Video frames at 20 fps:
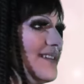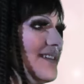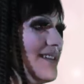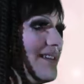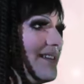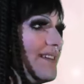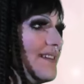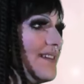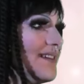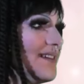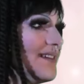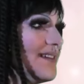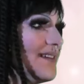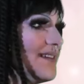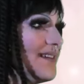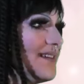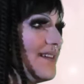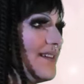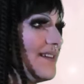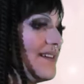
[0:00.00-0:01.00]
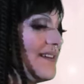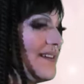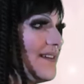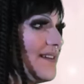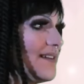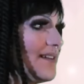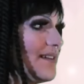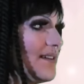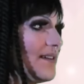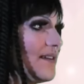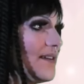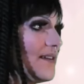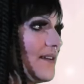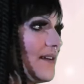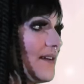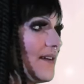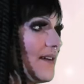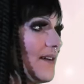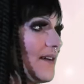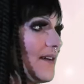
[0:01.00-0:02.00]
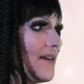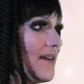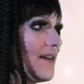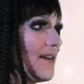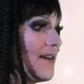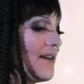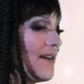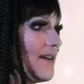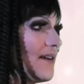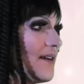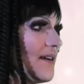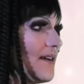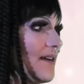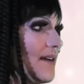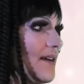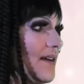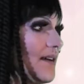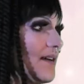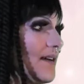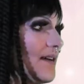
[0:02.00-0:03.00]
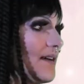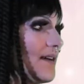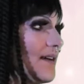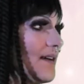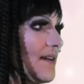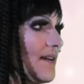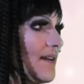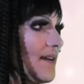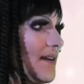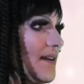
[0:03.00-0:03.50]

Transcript: (not speaking)